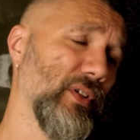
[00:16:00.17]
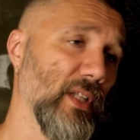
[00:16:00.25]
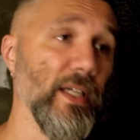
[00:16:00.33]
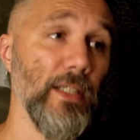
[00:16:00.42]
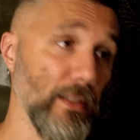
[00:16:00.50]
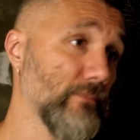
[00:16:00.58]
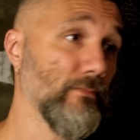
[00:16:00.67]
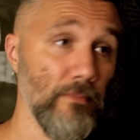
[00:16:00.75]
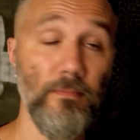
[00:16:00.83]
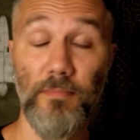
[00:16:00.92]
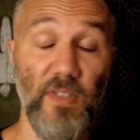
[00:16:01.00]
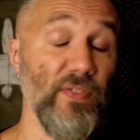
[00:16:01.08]
like
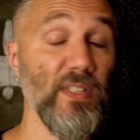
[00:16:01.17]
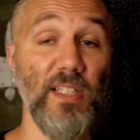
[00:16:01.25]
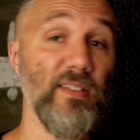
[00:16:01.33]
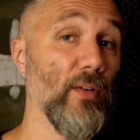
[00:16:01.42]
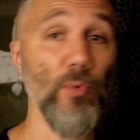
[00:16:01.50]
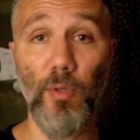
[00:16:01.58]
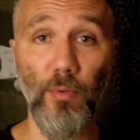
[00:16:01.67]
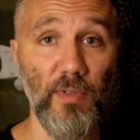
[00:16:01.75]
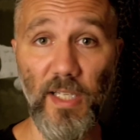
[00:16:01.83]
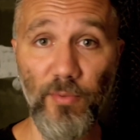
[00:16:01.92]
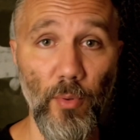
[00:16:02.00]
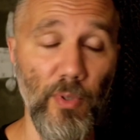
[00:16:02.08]
that's where
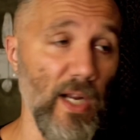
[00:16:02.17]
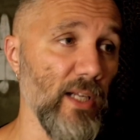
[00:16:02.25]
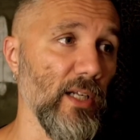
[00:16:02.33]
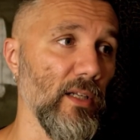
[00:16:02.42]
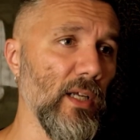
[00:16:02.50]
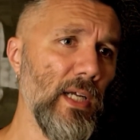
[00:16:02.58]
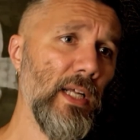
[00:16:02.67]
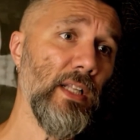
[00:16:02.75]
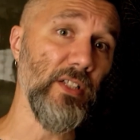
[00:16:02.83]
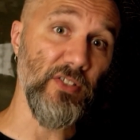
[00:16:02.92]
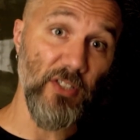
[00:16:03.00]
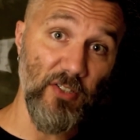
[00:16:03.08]
we're headed.
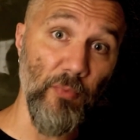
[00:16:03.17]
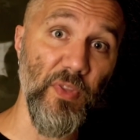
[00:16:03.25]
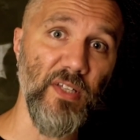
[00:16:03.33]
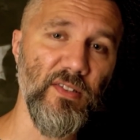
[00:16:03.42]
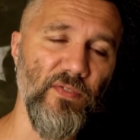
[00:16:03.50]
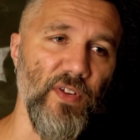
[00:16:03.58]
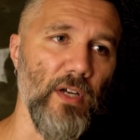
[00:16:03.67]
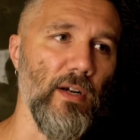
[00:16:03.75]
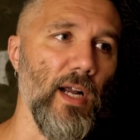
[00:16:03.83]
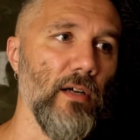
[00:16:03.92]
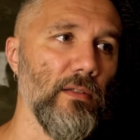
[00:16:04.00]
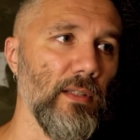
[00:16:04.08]
There's still some things to figure
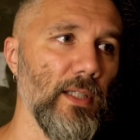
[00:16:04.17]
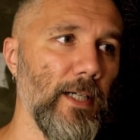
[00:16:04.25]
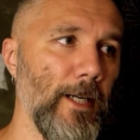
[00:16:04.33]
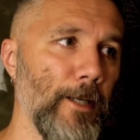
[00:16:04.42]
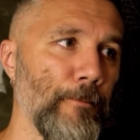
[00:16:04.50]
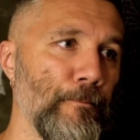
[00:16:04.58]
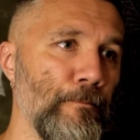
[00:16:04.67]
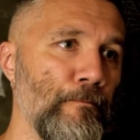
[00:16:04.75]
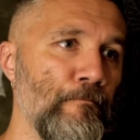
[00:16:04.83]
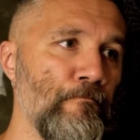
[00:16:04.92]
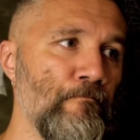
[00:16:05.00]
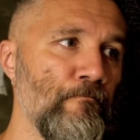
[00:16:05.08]
out. One
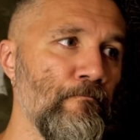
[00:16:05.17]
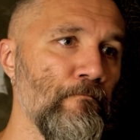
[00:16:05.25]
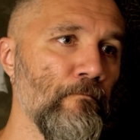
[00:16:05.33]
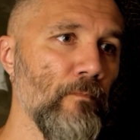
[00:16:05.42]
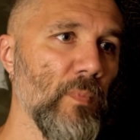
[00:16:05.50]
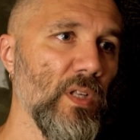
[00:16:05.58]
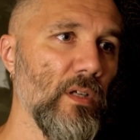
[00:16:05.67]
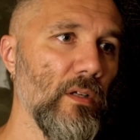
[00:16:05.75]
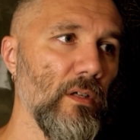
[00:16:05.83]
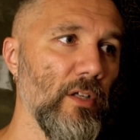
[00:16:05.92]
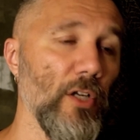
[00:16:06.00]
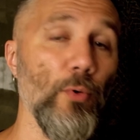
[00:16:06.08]

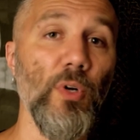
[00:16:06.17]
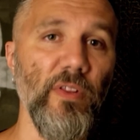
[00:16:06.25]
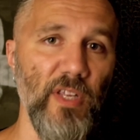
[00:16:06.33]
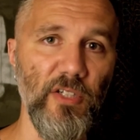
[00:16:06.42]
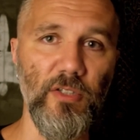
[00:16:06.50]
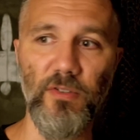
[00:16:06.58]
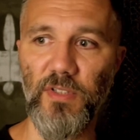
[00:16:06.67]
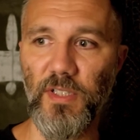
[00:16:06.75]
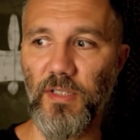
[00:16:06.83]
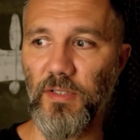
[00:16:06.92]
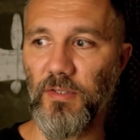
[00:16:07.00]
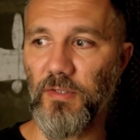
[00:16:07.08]
of the issues
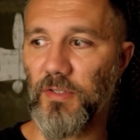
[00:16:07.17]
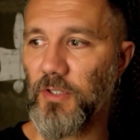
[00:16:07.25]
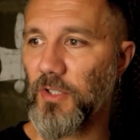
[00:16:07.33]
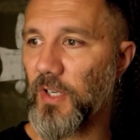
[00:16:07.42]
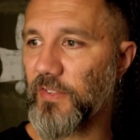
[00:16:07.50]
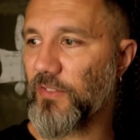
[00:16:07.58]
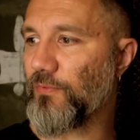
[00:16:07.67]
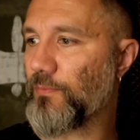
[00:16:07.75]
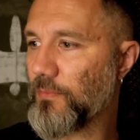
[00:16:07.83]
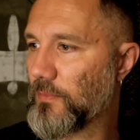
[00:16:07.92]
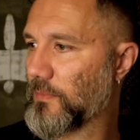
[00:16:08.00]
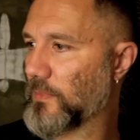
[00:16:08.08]
is you guys have.
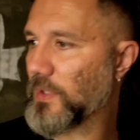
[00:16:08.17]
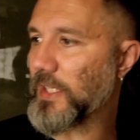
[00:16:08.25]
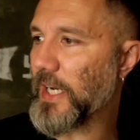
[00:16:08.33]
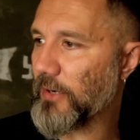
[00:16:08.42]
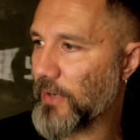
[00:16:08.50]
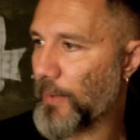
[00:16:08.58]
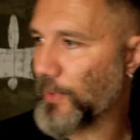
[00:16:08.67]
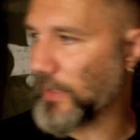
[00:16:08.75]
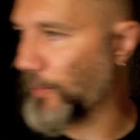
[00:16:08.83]
Can I grab it? Let me